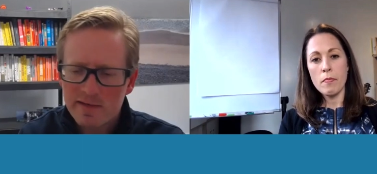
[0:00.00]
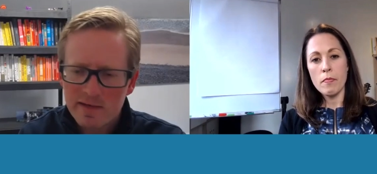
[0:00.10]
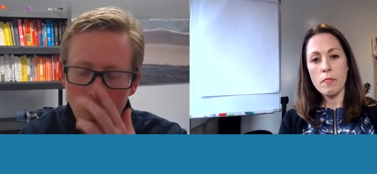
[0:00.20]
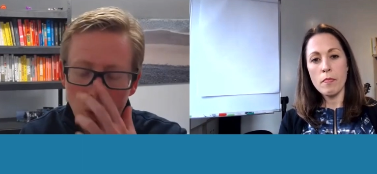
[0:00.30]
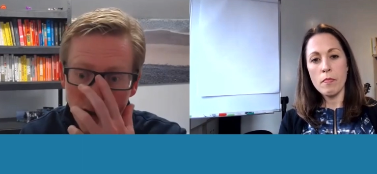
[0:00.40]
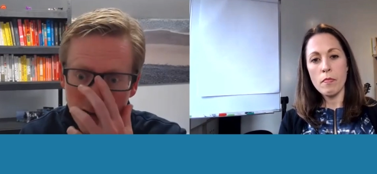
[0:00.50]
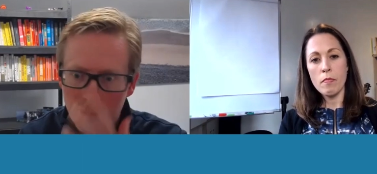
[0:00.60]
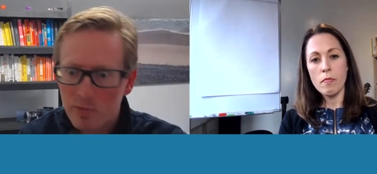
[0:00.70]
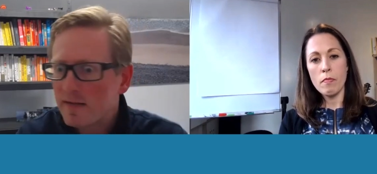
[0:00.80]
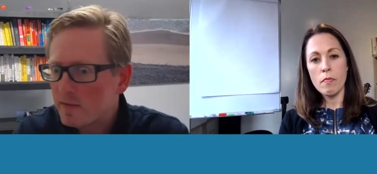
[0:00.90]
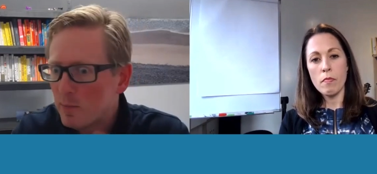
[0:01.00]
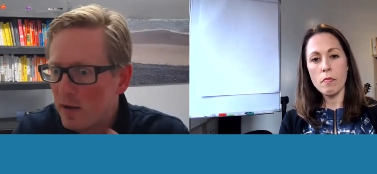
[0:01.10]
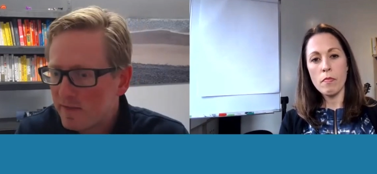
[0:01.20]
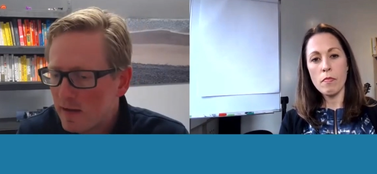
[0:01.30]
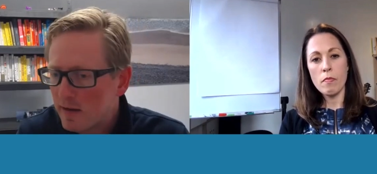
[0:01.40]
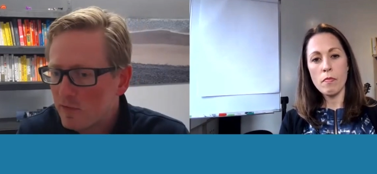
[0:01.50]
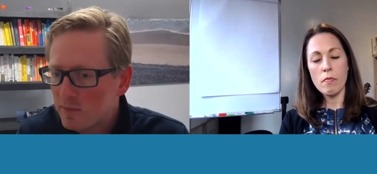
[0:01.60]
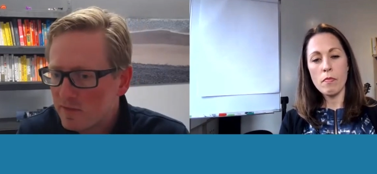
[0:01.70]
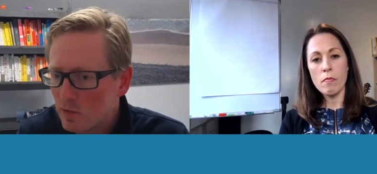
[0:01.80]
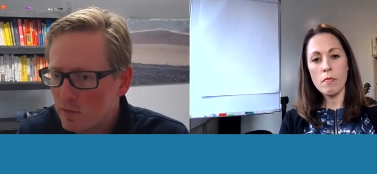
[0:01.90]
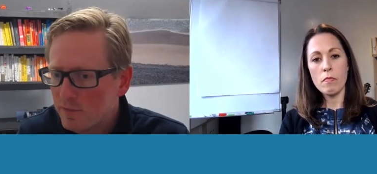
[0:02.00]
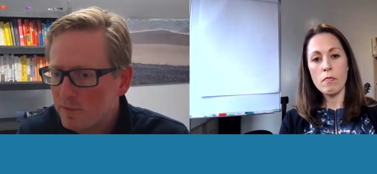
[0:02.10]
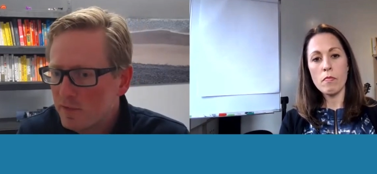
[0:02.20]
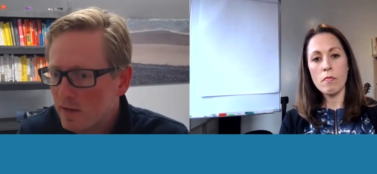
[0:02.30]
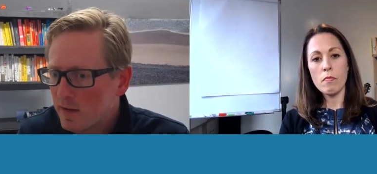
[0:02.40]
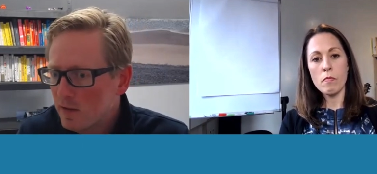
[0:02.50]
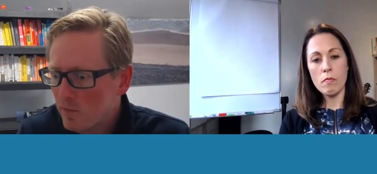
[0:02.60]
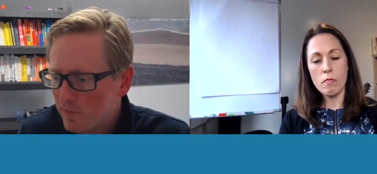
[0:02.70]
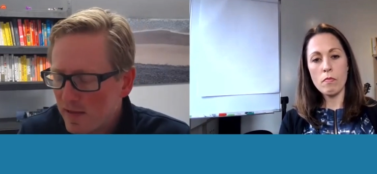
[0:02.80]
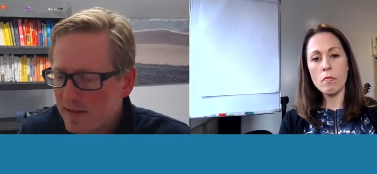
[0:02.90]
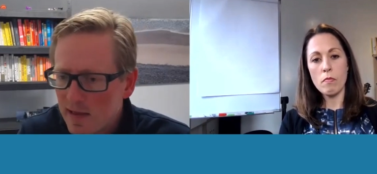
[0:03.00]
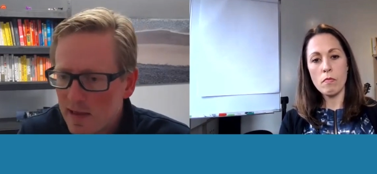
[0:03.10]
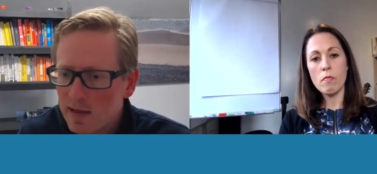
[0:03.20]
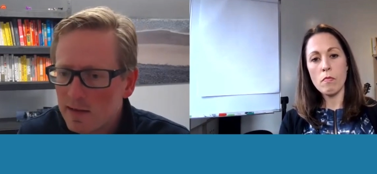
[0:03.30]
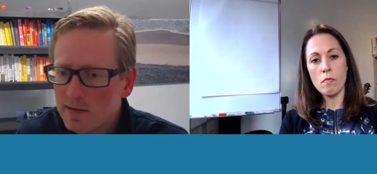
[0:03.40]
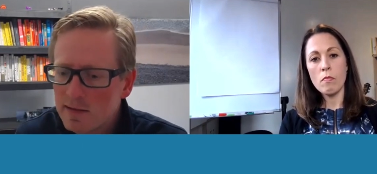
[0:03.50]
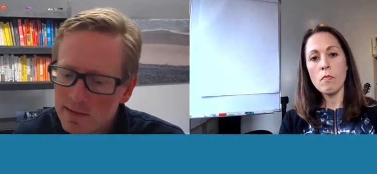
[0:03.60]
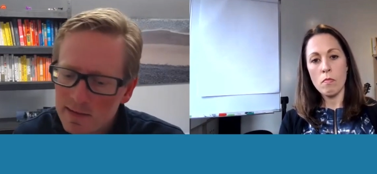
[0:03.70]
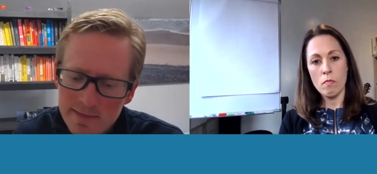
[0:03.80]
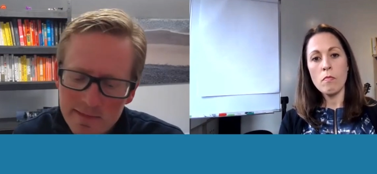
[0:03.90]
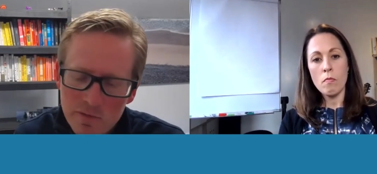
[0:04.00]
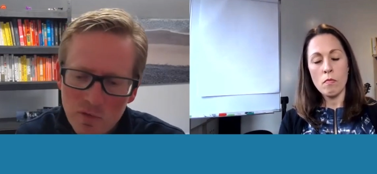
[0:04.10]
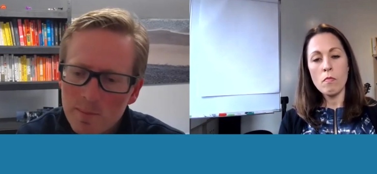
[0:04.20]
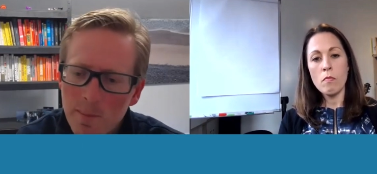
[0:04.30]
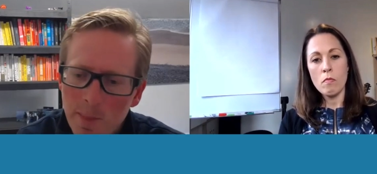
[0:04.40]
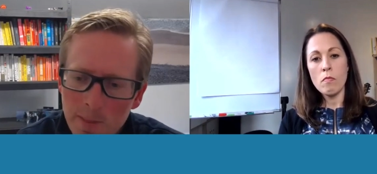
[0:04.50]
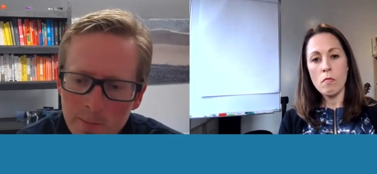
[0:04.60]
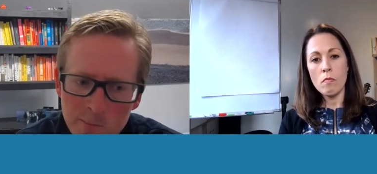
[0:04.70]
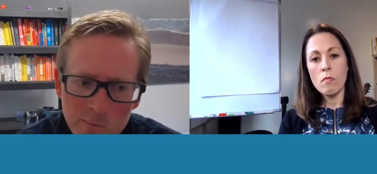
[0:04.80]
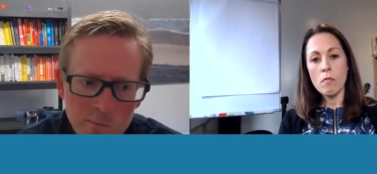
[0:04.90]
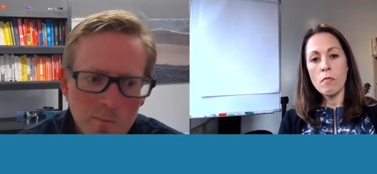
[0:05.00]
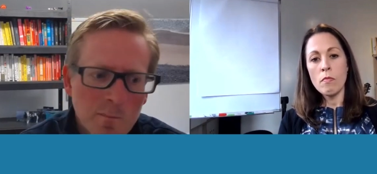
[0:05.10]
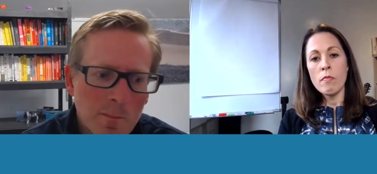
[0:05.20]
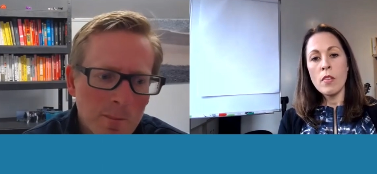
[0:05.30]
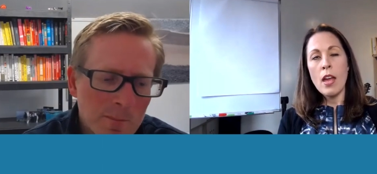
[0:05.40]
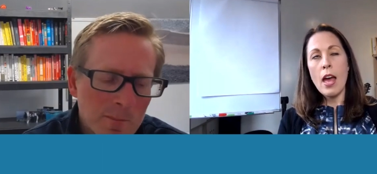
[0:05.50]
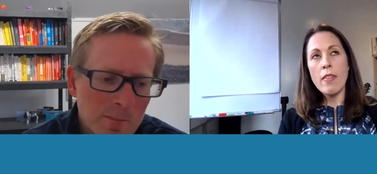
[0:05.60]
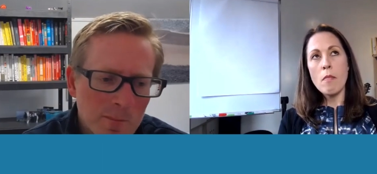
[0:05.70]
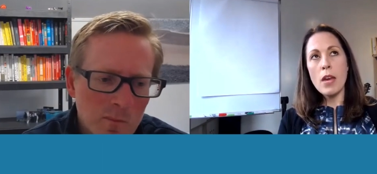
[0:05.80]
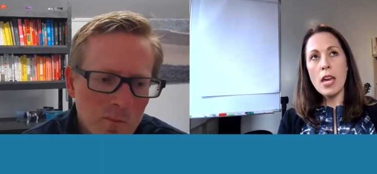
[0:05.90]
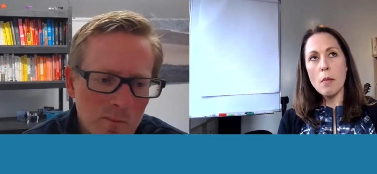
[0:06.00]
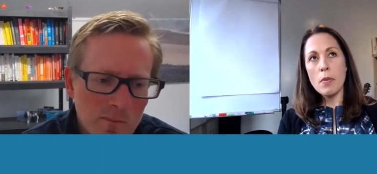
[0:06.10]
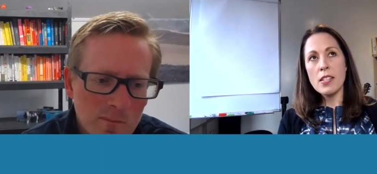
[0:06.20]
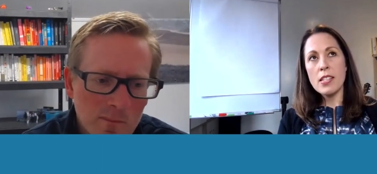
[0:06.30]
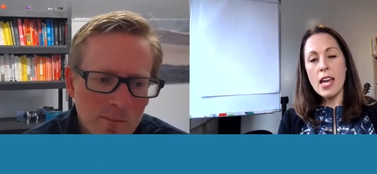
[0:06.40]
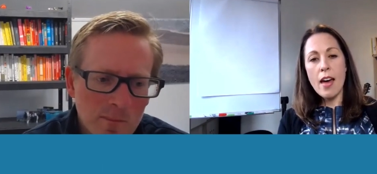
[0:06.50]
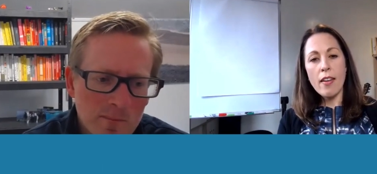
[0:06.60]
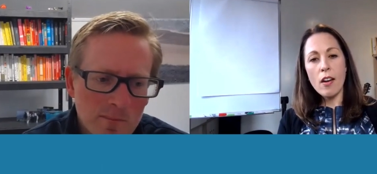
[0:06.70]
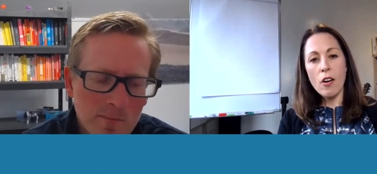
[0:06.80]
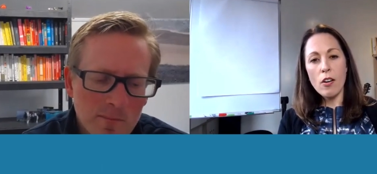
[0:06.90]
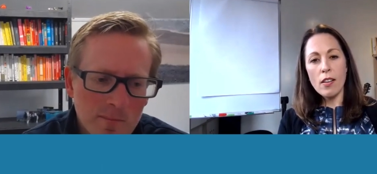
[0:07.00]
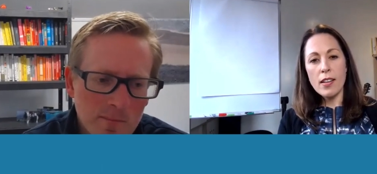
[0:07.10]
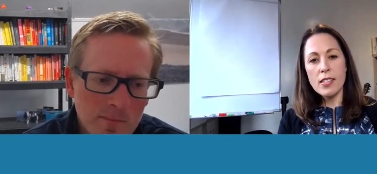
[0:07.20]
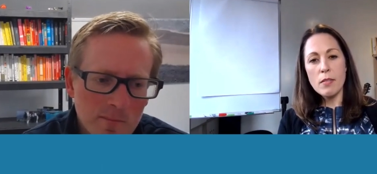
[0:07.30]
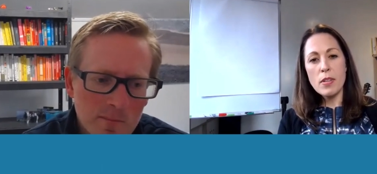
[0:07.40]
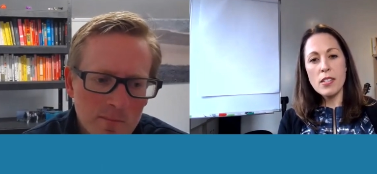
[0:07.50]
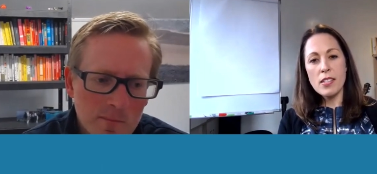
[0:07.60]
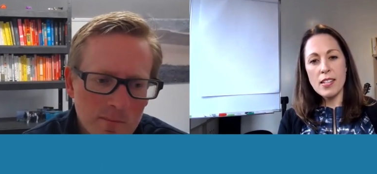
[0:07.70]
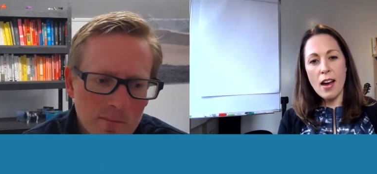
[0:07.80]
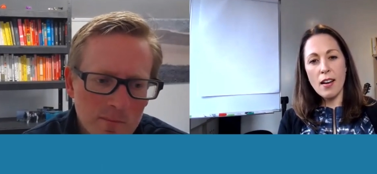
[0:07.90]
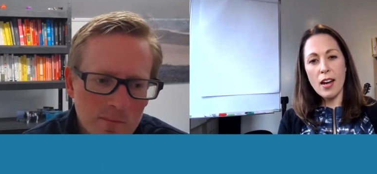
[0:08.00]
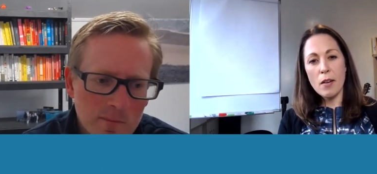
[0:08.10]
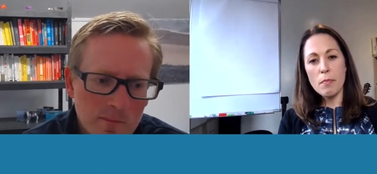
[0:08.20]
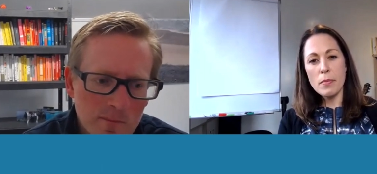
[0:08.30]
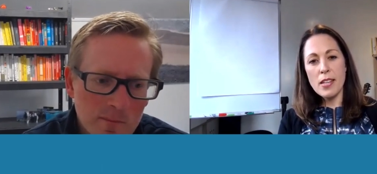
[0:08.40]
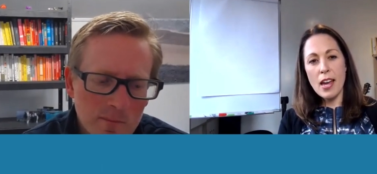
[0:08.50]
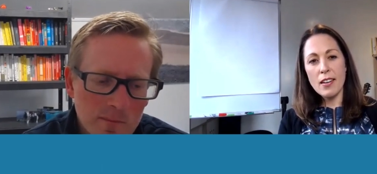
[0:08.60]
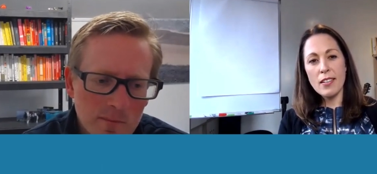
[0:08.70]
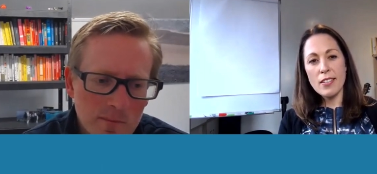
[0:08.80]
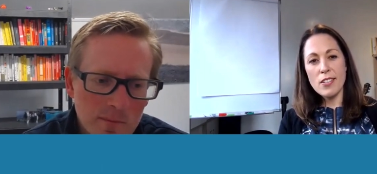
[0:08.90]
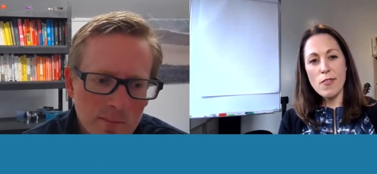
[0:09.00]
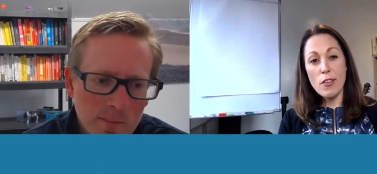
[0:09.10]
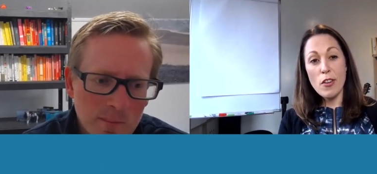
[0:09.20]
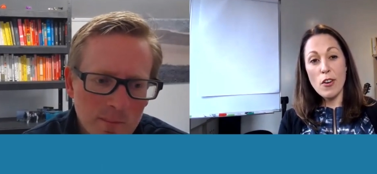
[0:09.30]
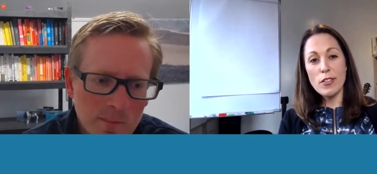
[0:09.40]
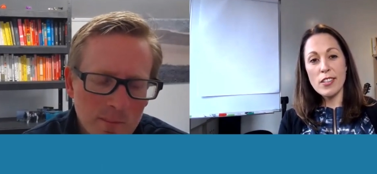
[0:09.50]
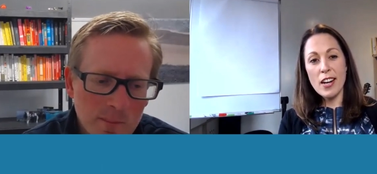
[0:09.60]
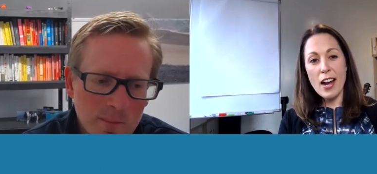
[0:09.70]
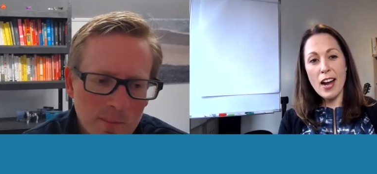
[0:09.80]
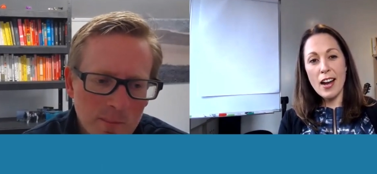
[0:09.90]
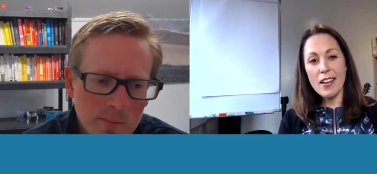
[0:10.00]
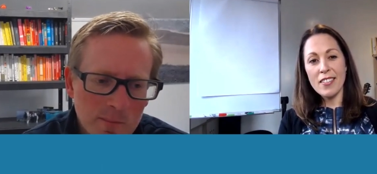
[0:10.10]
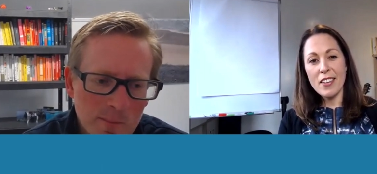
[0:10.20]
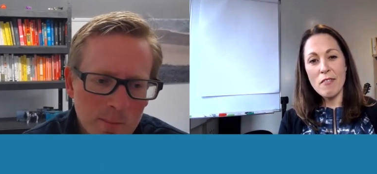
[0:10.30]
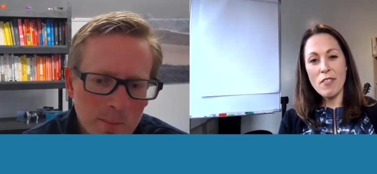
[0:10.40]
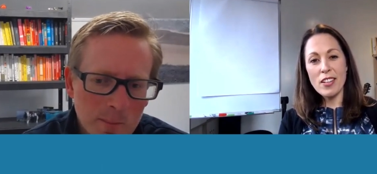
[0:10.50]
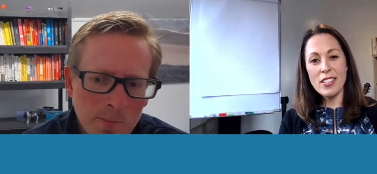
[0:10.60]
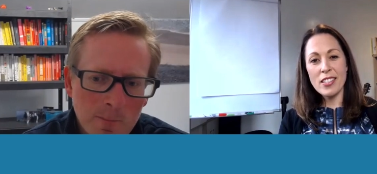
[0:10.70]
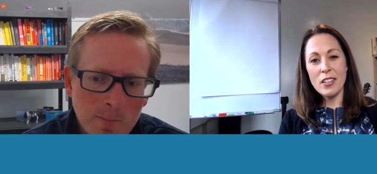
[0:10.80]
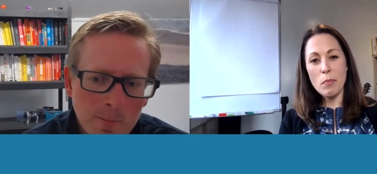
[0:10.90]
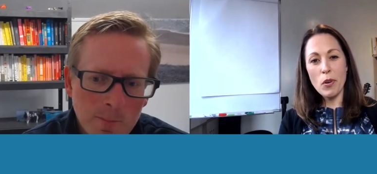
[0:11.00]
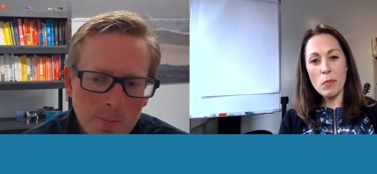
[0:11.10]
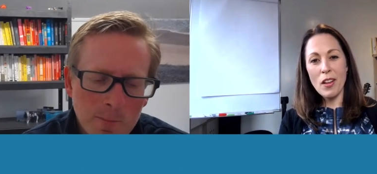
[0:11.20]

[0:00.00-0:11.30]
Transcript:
Speaker 1: way that brings the best out of themselves, not mm. faking it, etc
Speaker 2: and then being able to see how that correlates to business outcomes and for those that are invested in the bottom